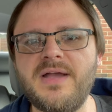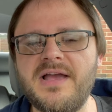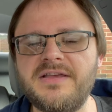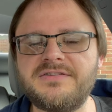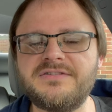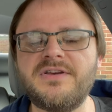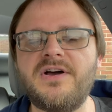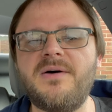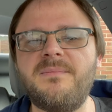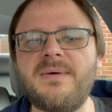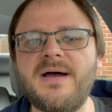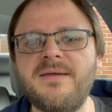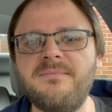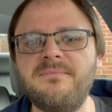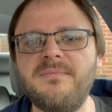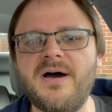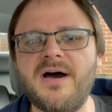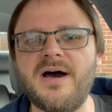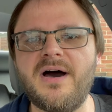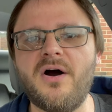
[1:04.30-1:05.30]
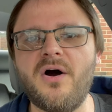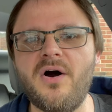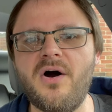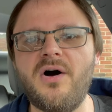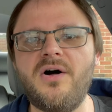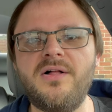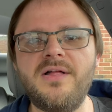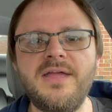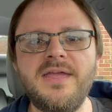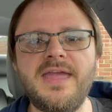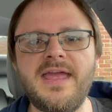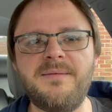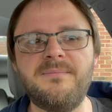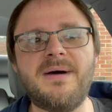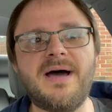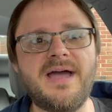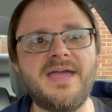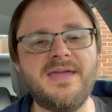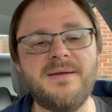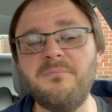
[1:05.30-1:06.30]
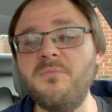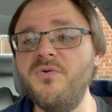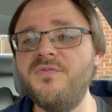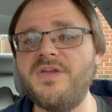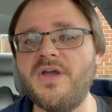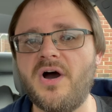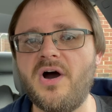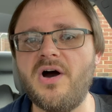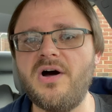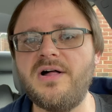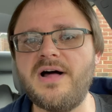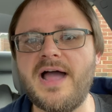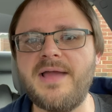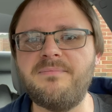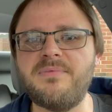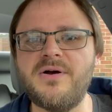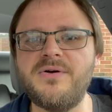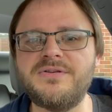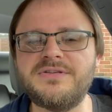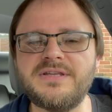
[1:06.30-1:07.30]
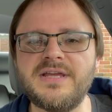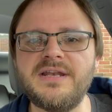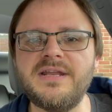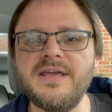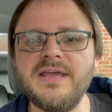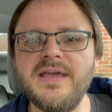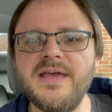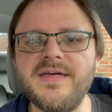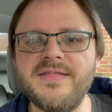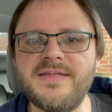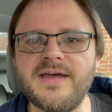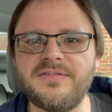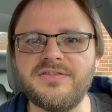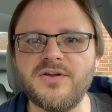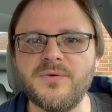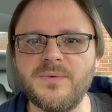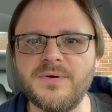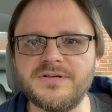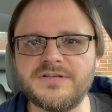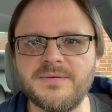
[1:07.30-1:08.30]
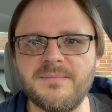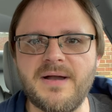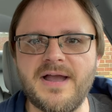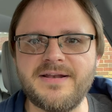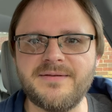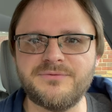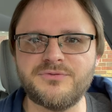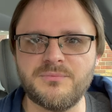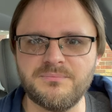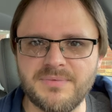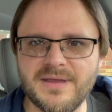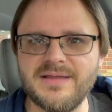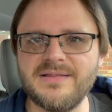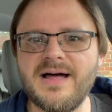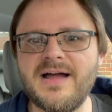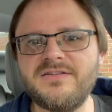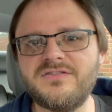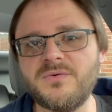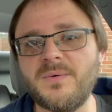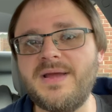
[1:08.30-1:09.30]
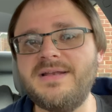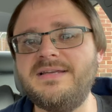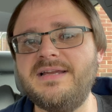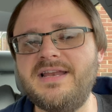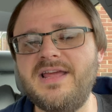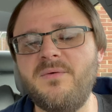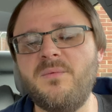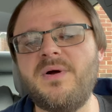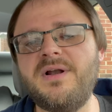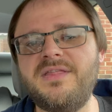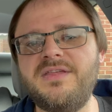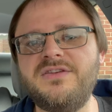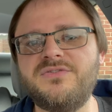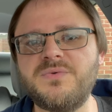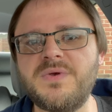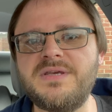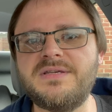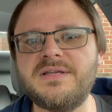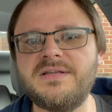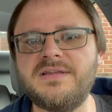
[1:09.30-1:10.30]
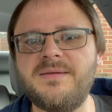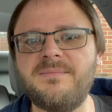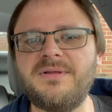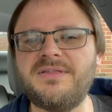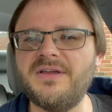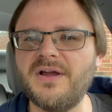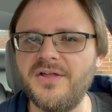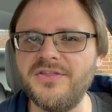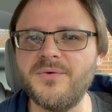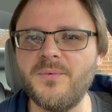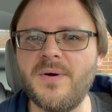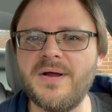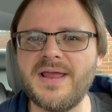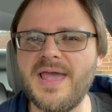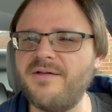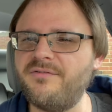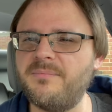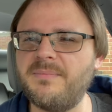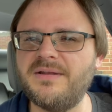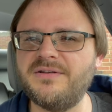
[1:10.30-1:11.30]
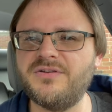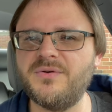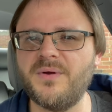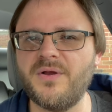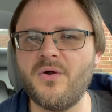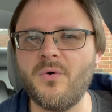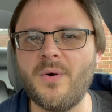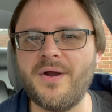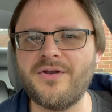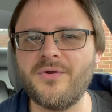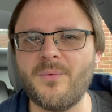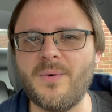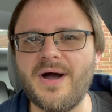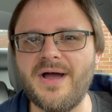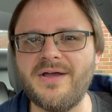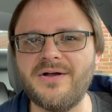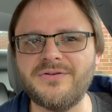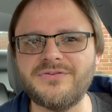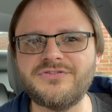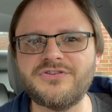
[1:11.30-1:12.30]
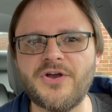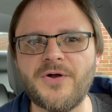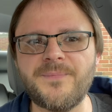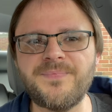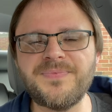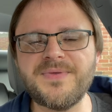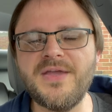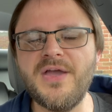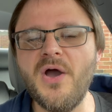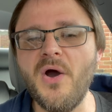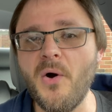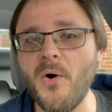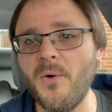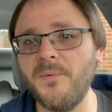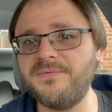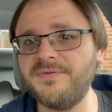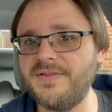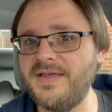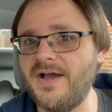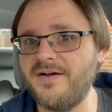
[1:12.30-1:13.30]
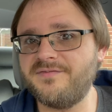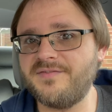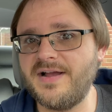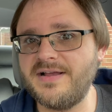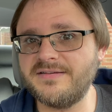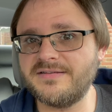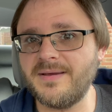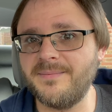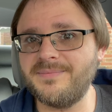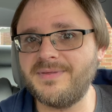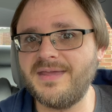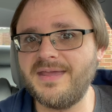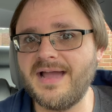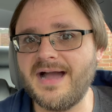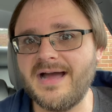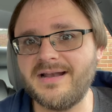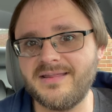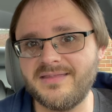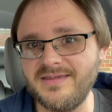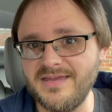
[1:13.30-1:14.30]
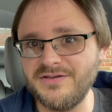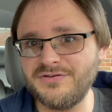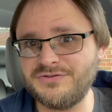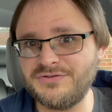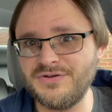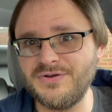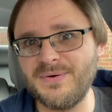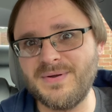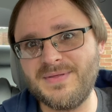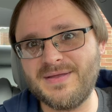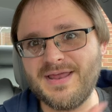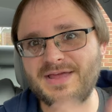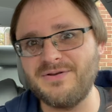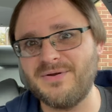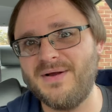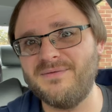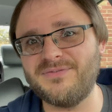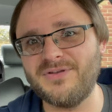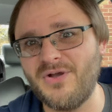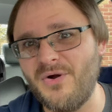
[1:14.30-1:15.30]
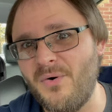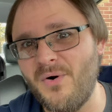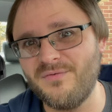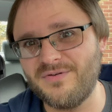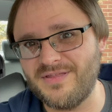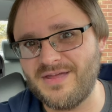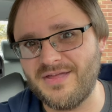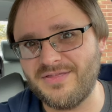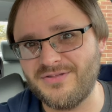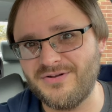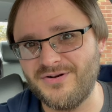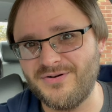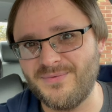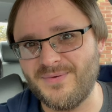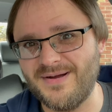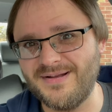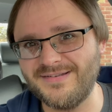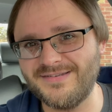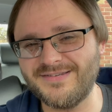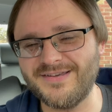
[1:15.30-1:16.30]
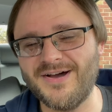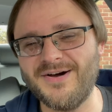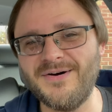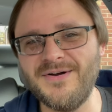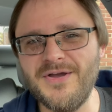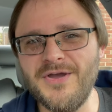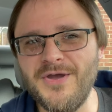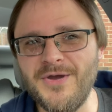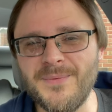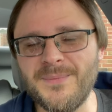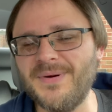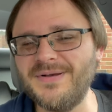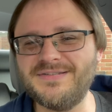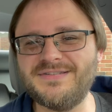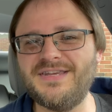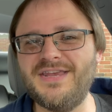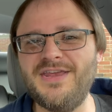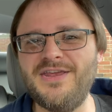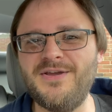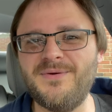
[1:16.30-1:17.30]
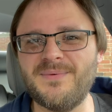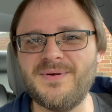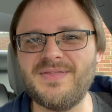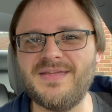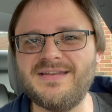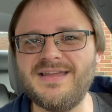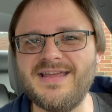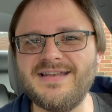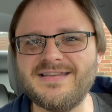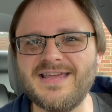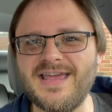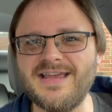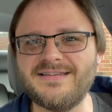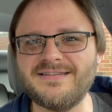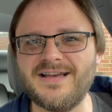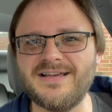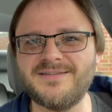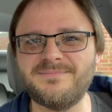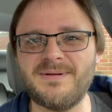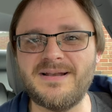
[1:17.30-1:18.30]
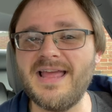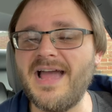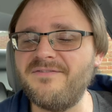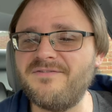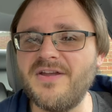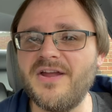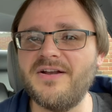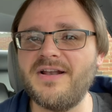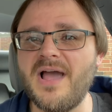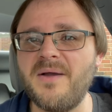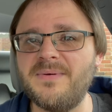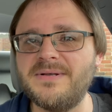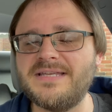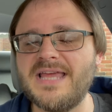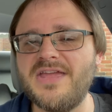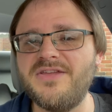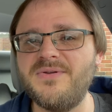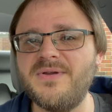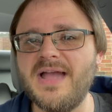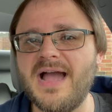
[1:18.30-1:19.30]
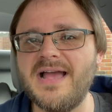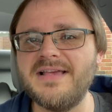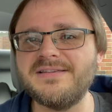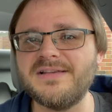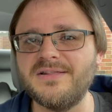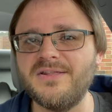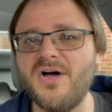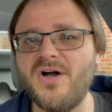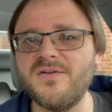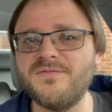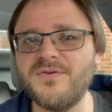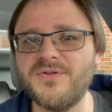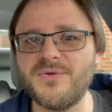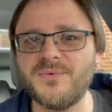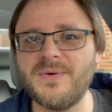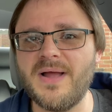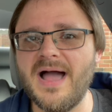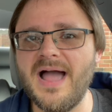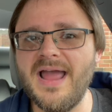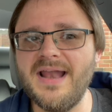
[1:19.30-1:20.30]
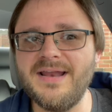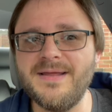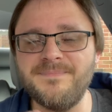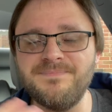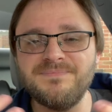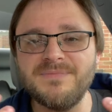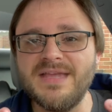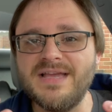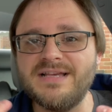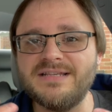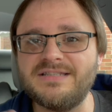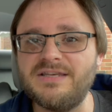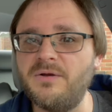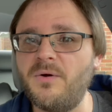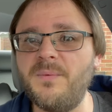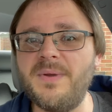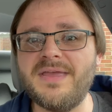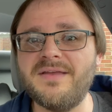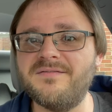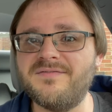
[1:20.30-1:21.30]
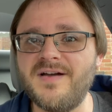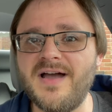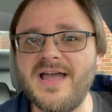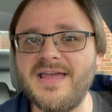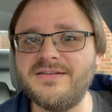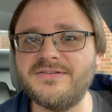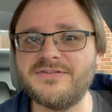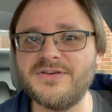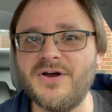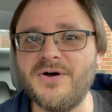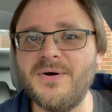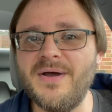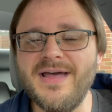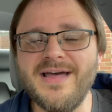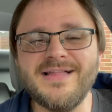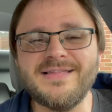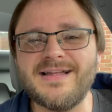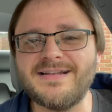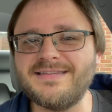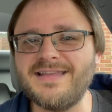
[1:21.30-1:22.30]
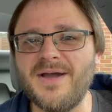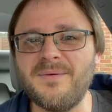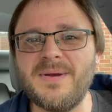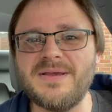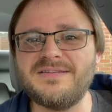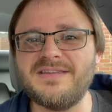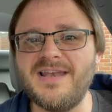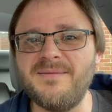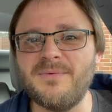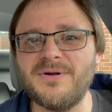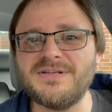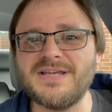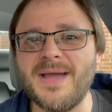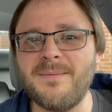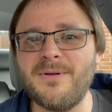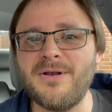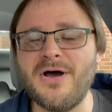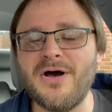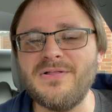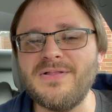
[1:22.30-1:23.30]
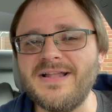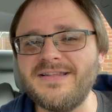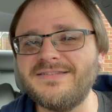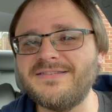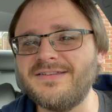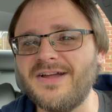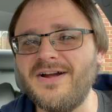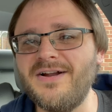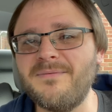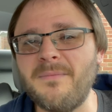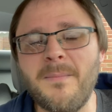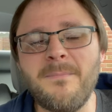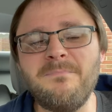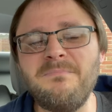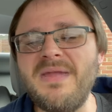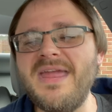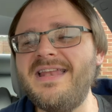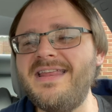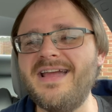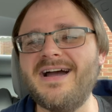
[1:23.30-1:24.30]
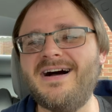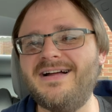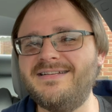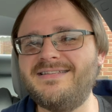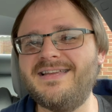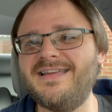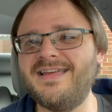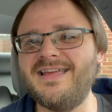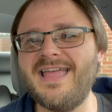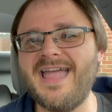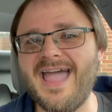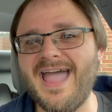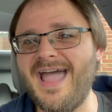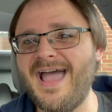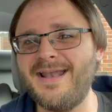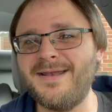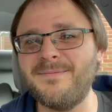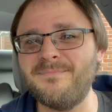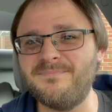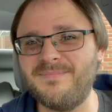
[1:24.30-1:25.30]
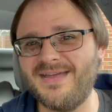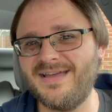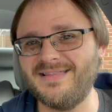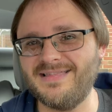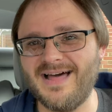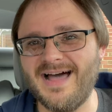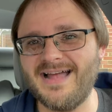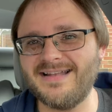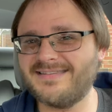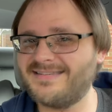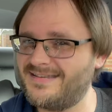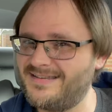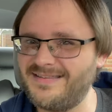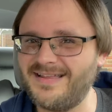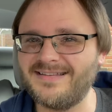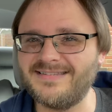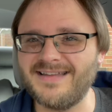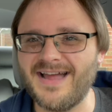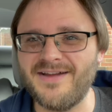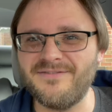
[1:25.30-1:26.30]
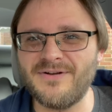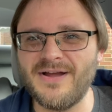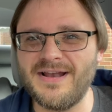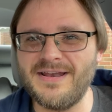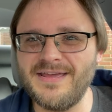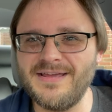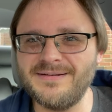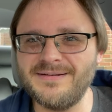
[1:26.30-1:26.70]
You guys saw my uh, haul in my uh, movie haul. I posted that there were some items from Big Lots, so I did hit one of these recently, but the other one I haven't been to in quite a while. So hopefully I'll find something out of these two and then I don't have to go over to that third one. So we'll see where the day takes us. But yeah, I figured I would take you guys along for the ride and see what we can find. So let's not waste any more time at all. Let's start media hunting at Big Lots let's dive right